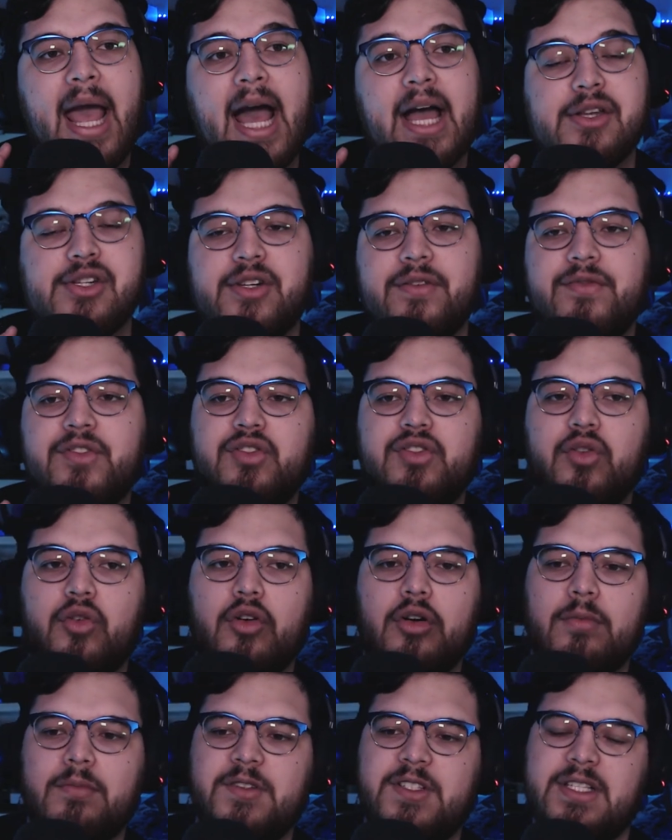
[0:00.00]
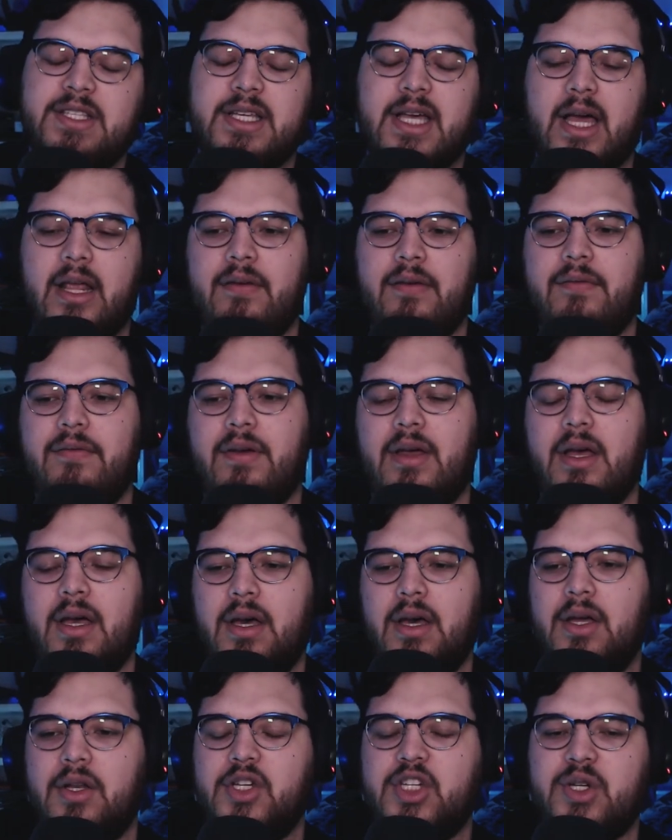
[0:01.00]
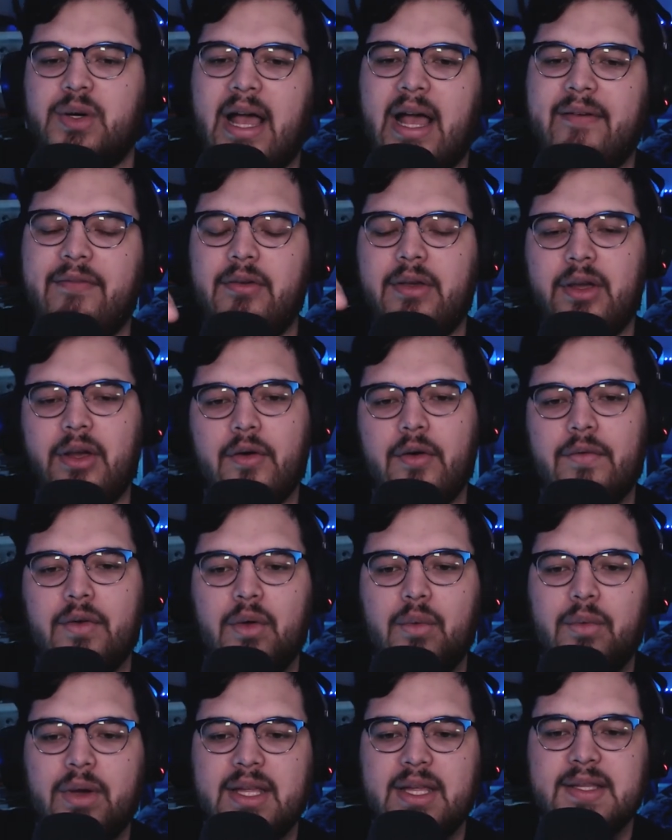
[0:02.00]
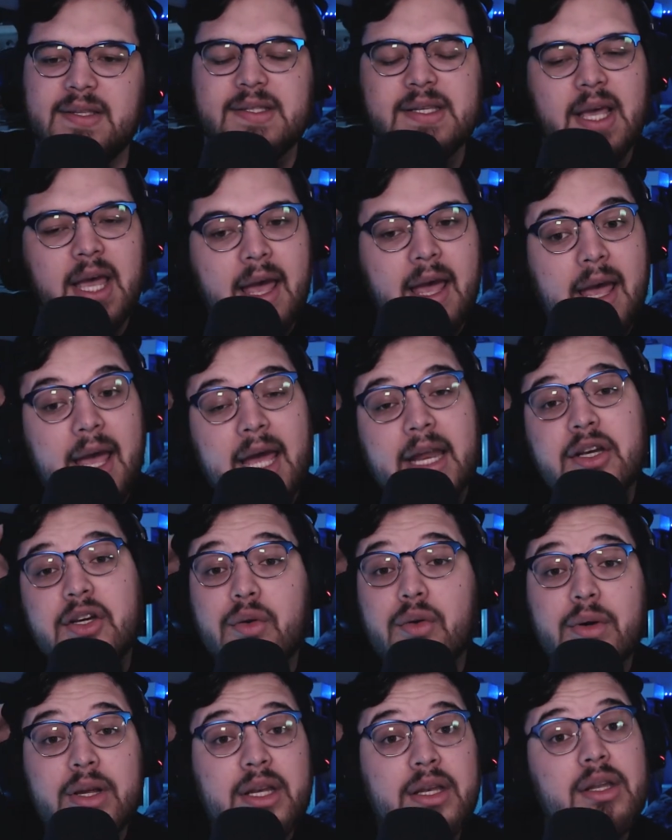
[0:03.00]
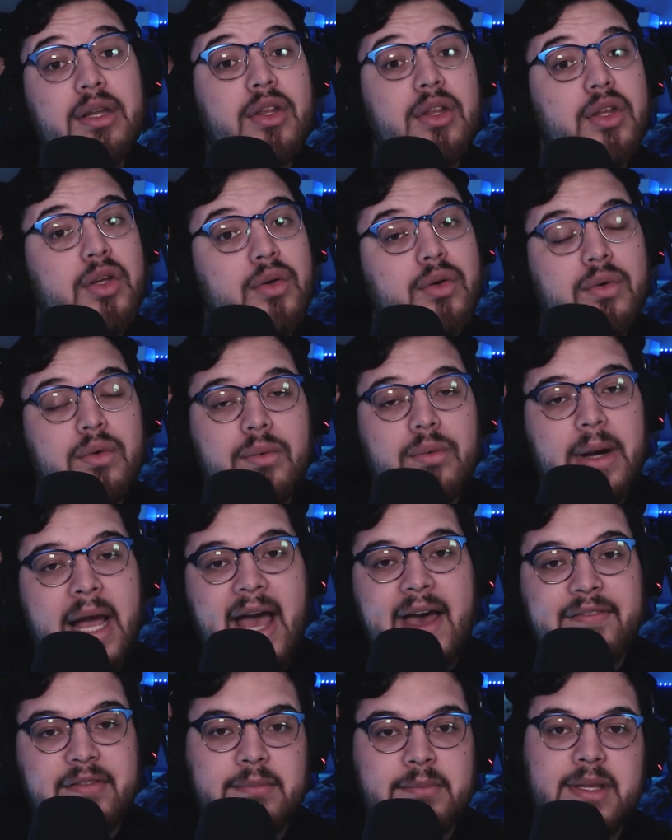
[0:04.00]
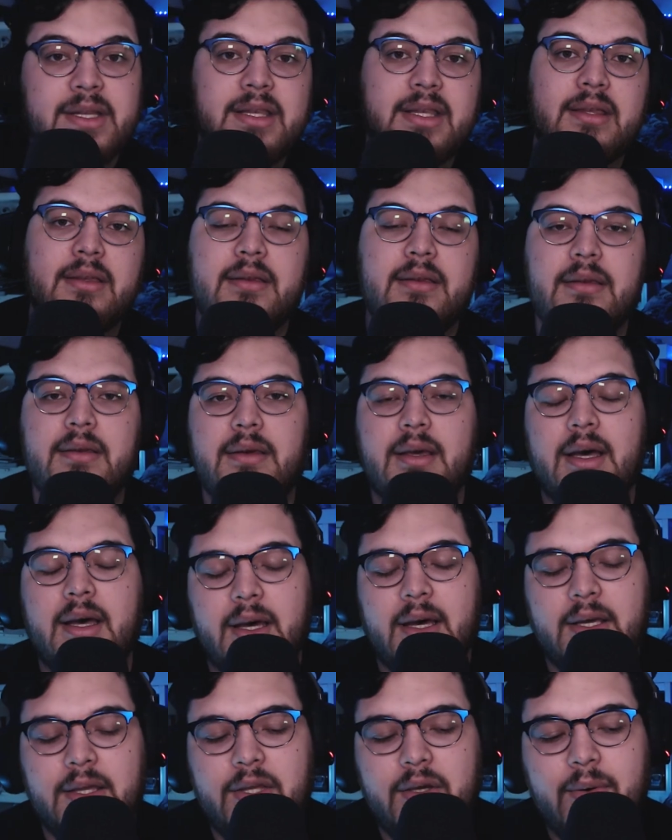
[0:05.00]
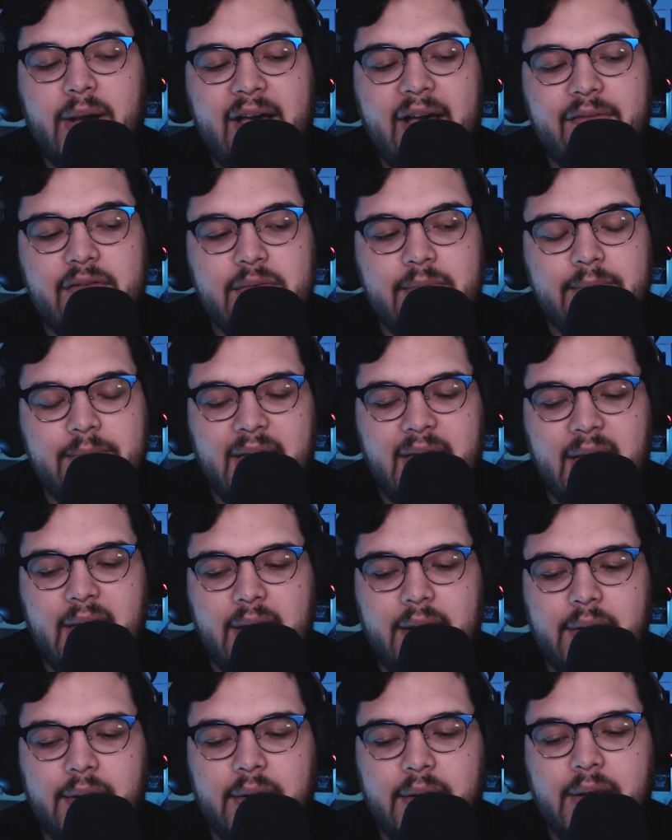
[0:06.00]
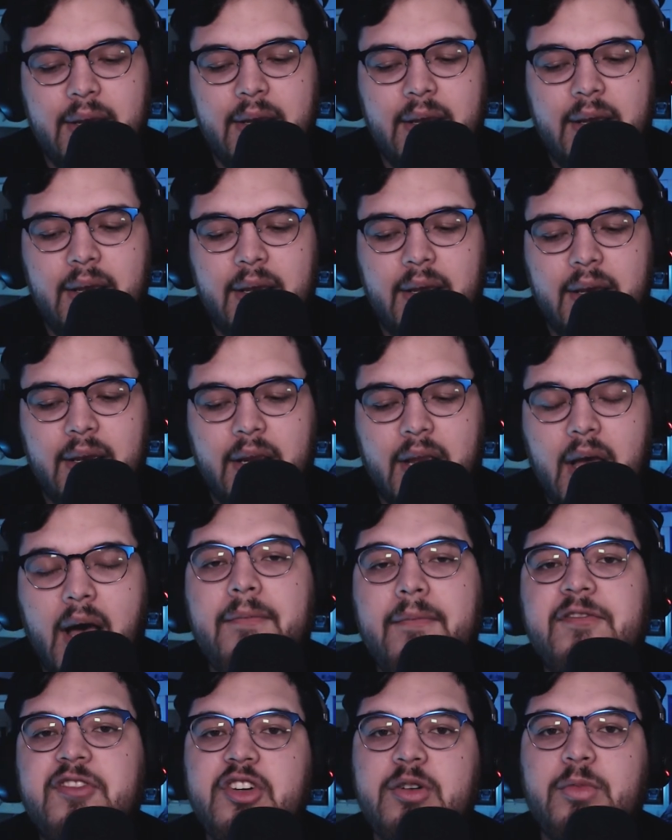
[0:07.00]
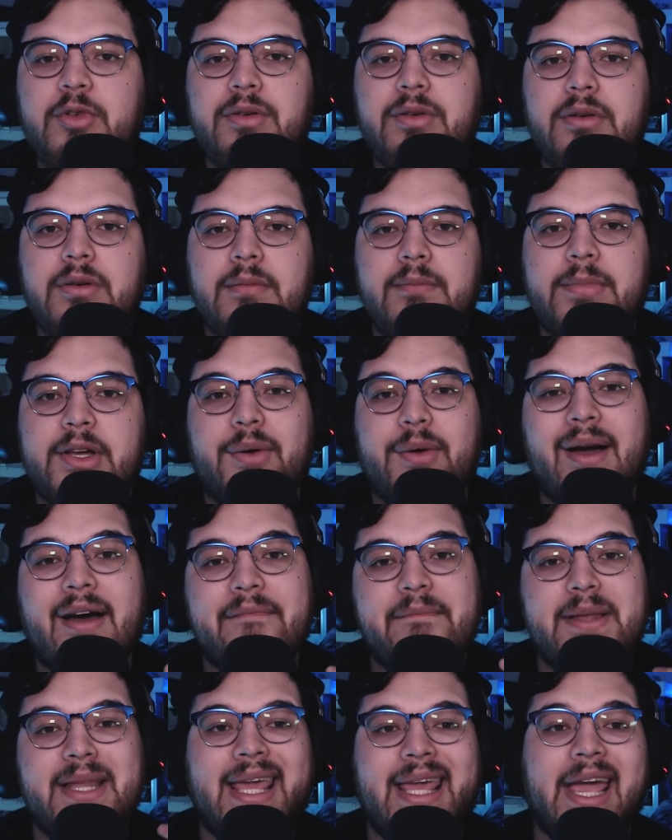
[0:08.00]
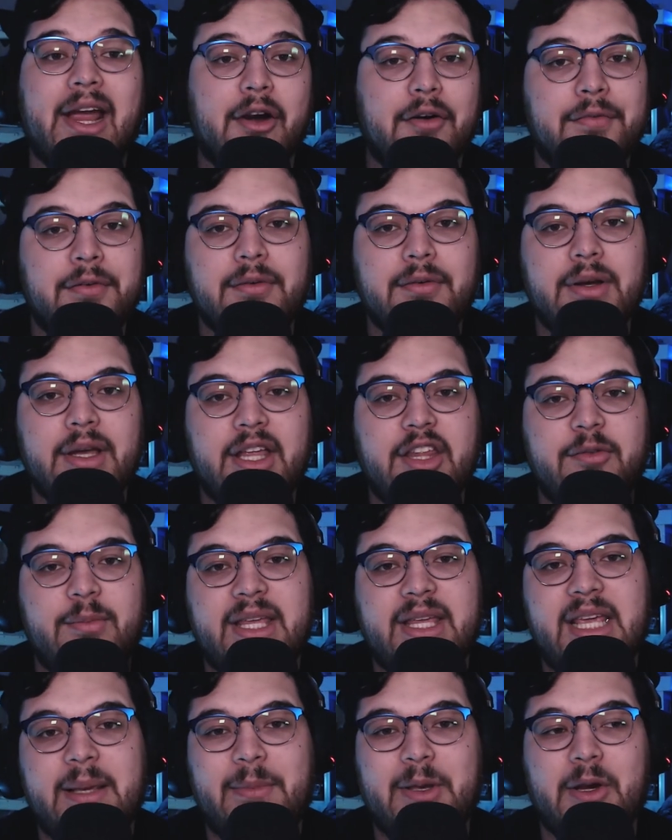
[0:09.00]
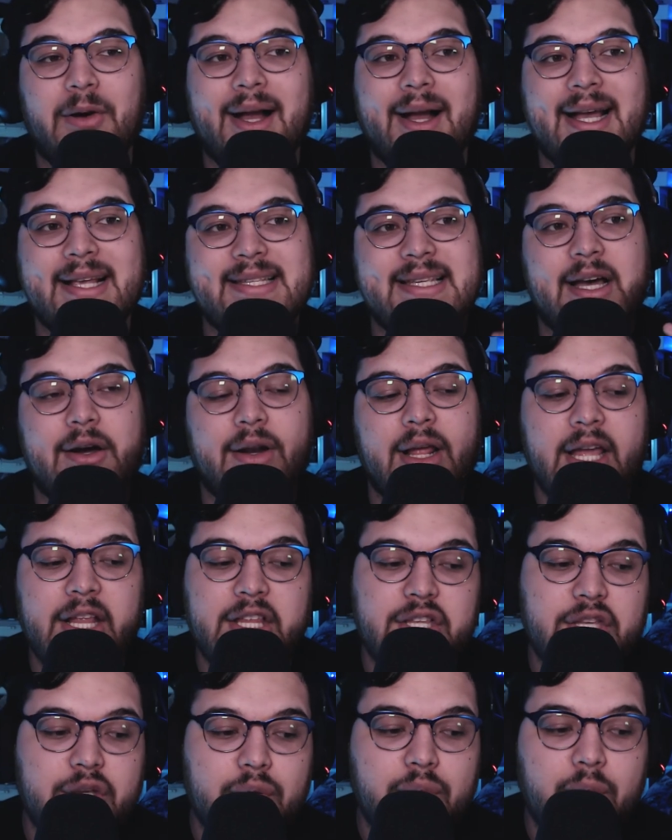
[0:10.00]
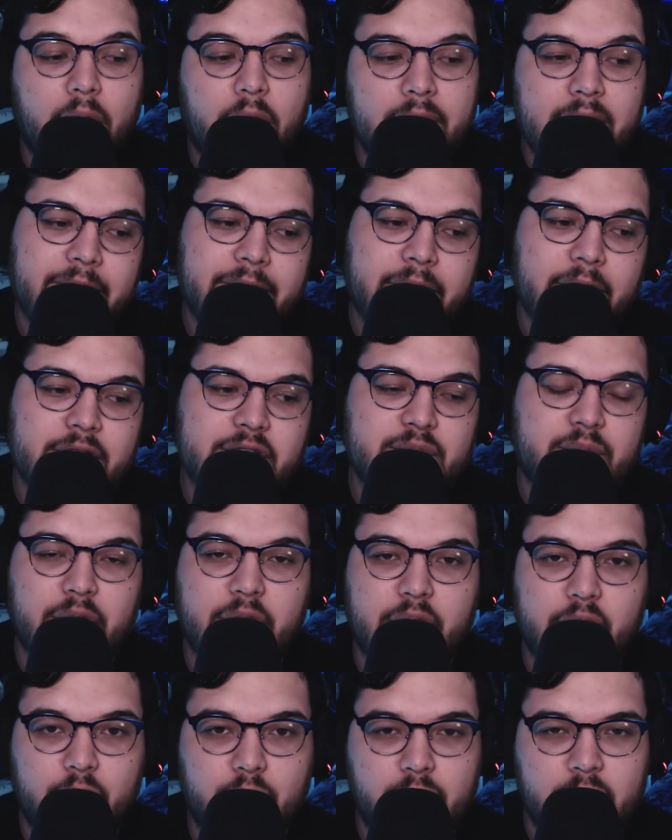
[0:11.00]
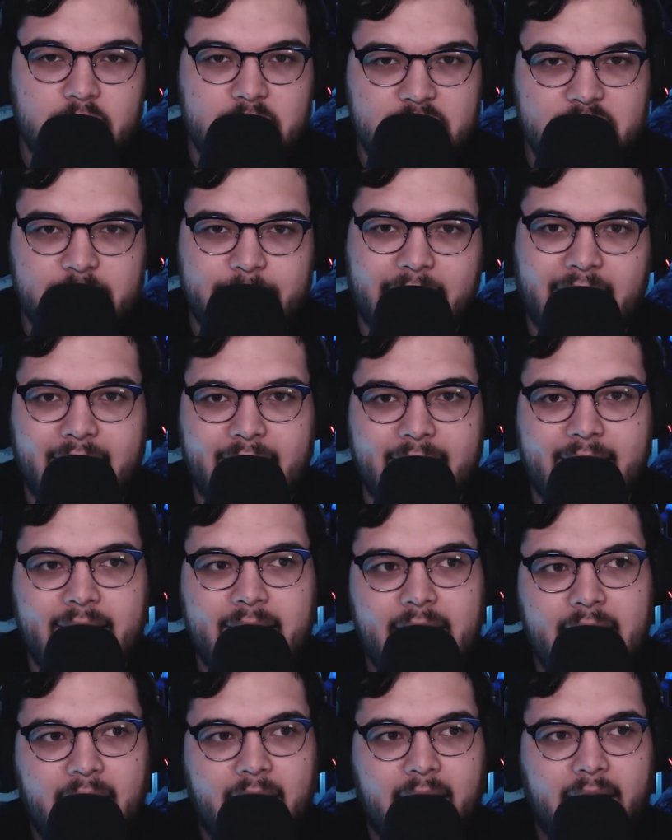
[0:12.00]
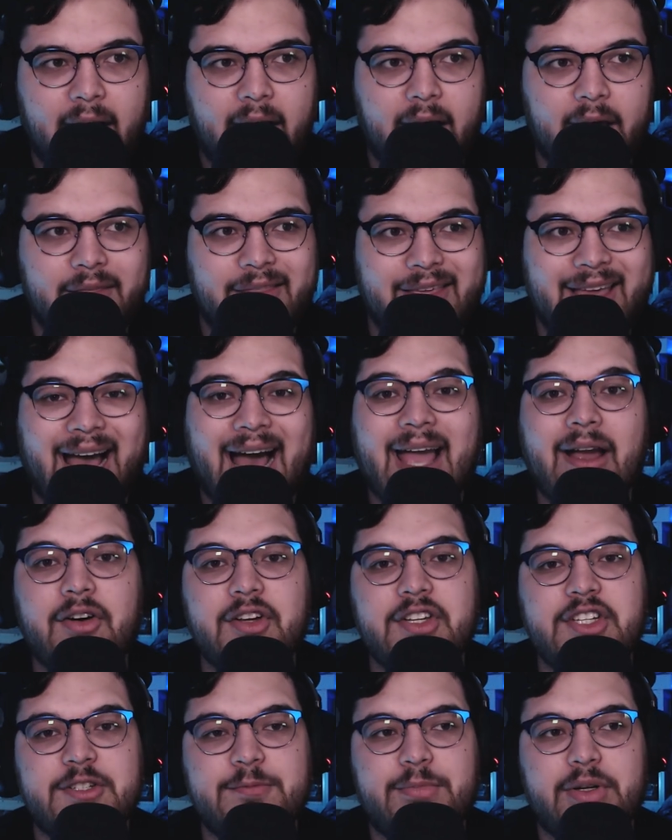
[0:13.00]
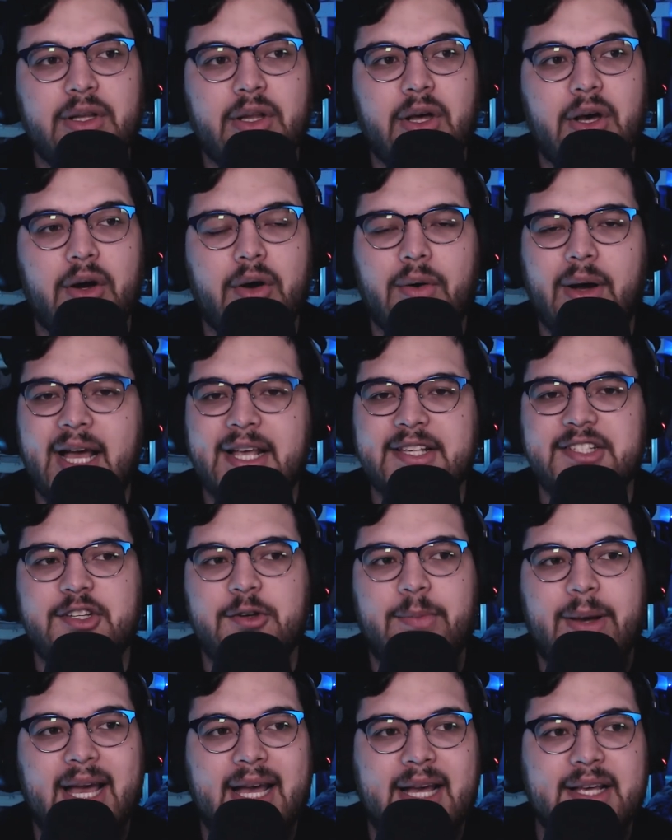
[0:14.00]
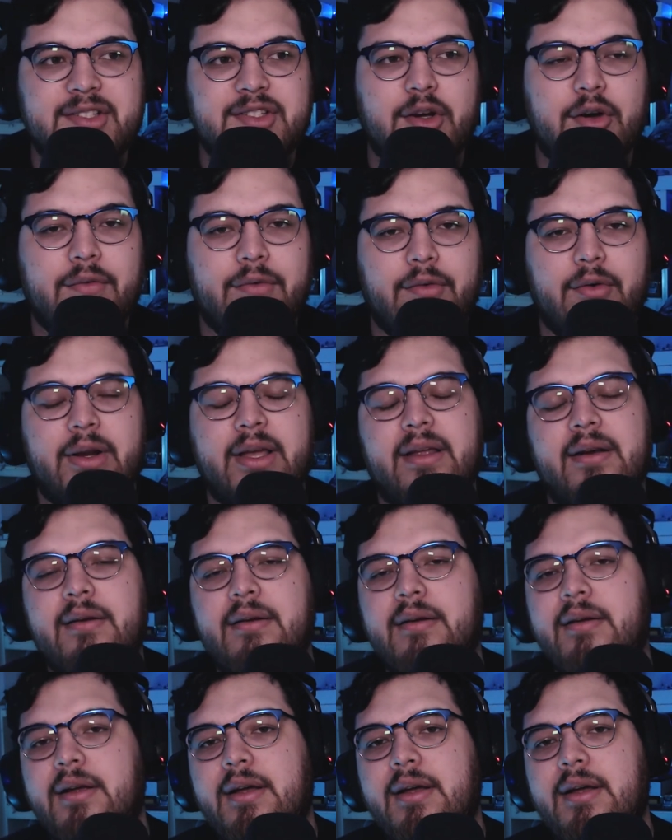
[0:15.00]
patch of storms that's kind of uh, traveling over the winds. And Coryne, you haven't been uh, you haven't been comfortable, but you have been careful and you've been keeping your eyes out. And you are the first one who would spot uh, the island below as you pass over it.